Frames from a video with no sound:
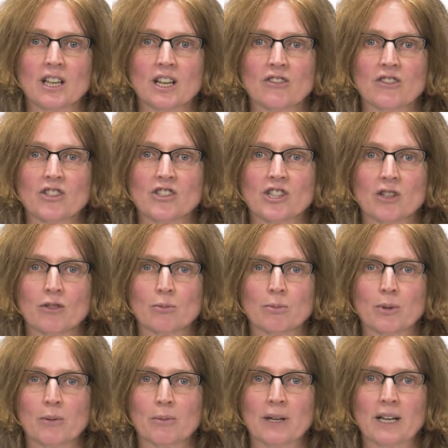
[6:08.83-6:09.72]
of the general
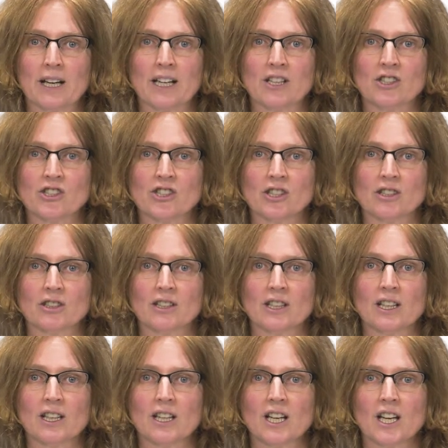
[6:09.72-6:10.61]
population
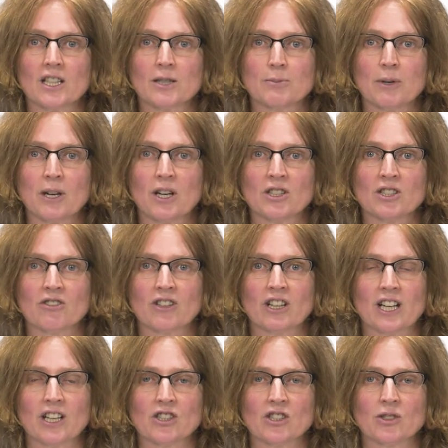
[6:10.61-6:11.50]
as part of a
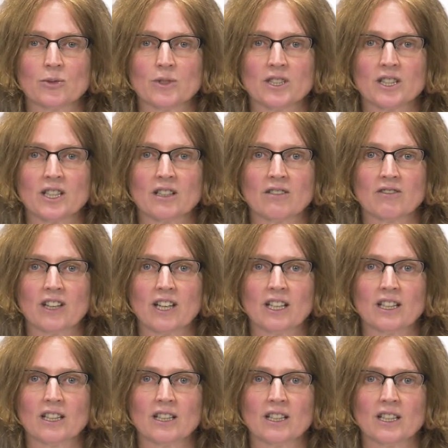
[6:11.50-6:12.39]
national
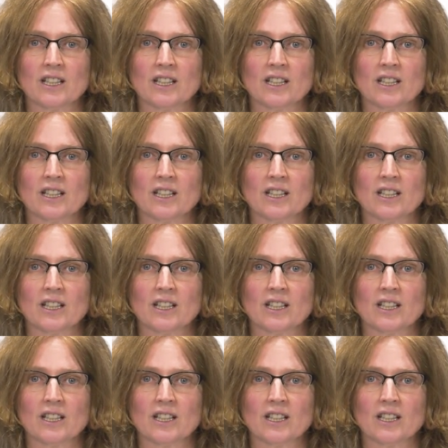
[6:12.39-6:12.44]
survey.